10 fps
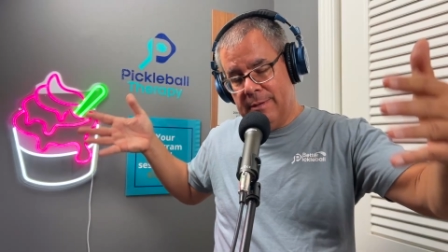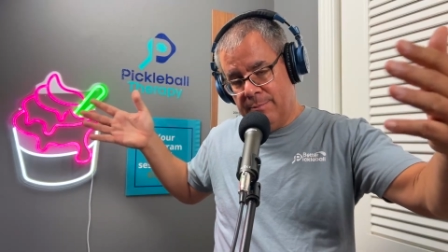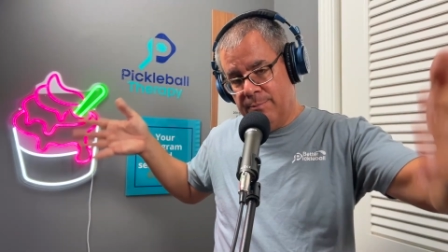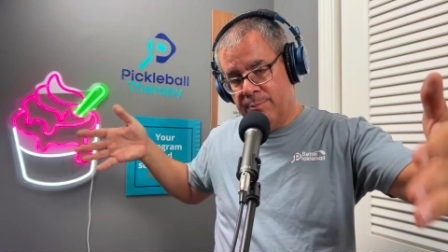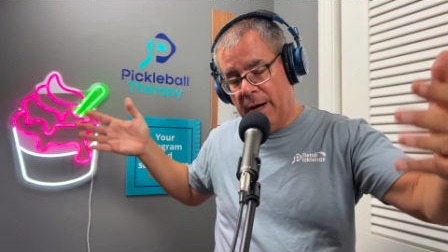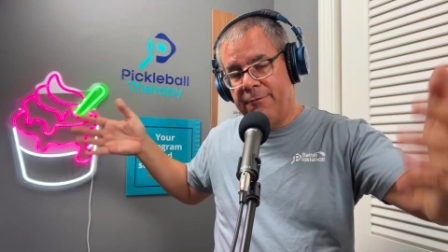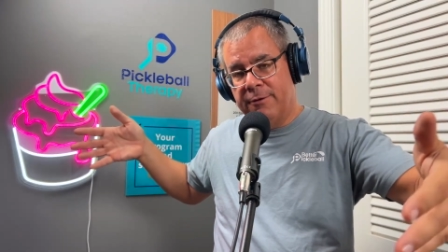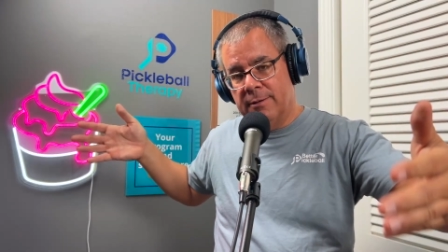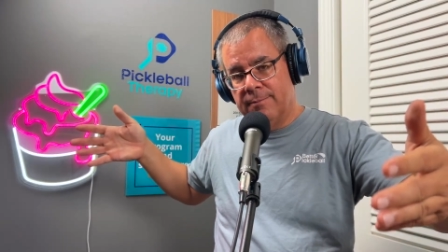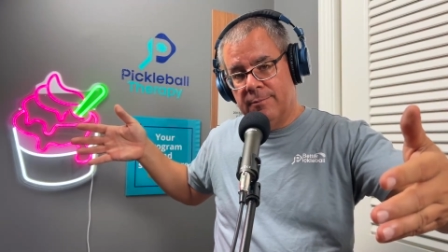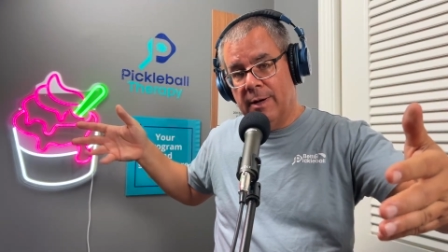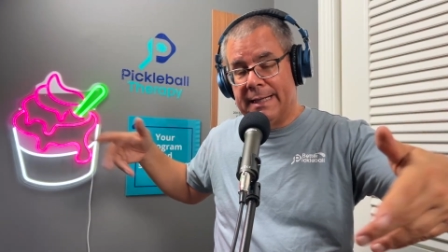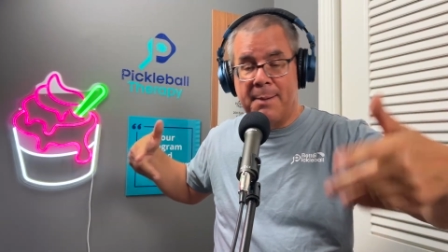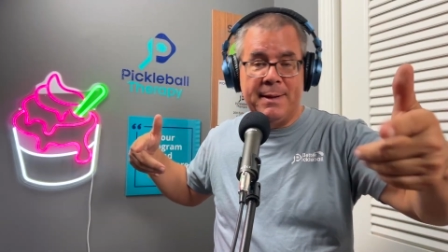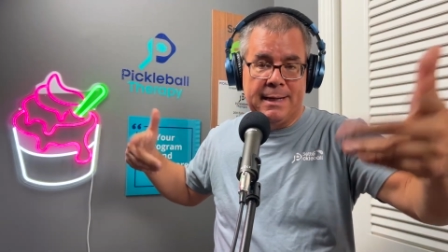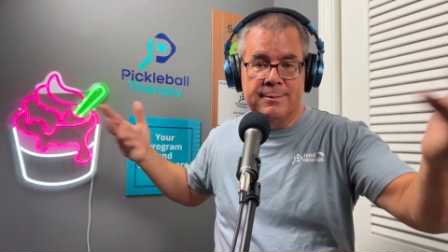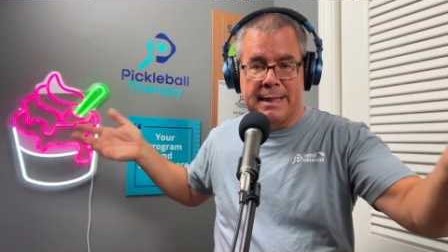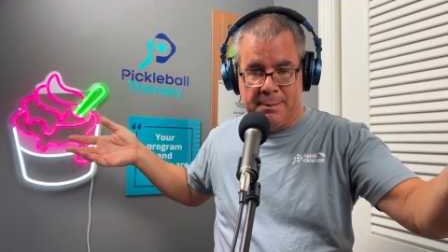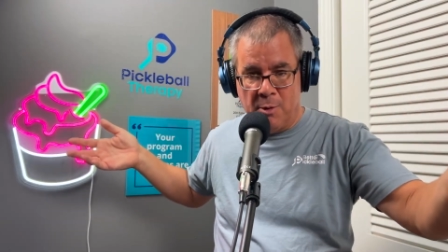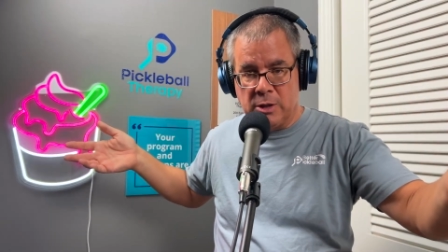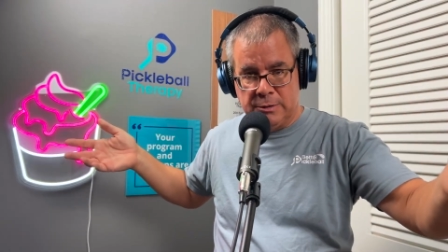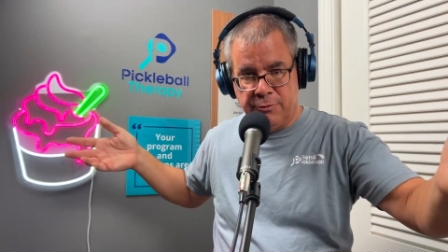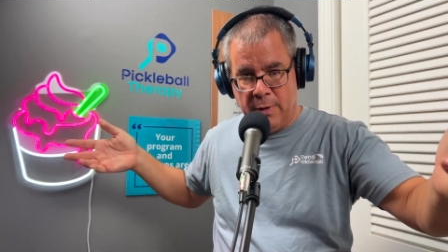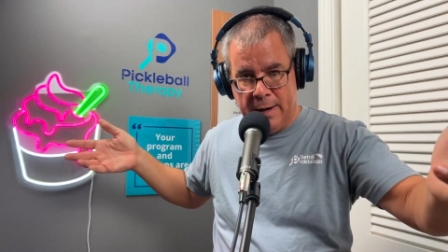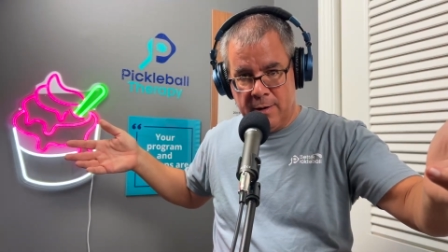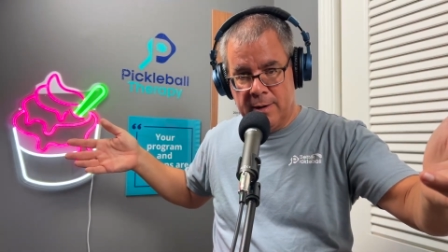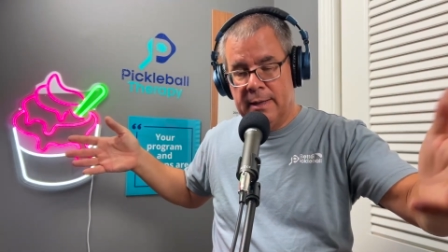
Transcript: buffer, right? That becomes like a margin for error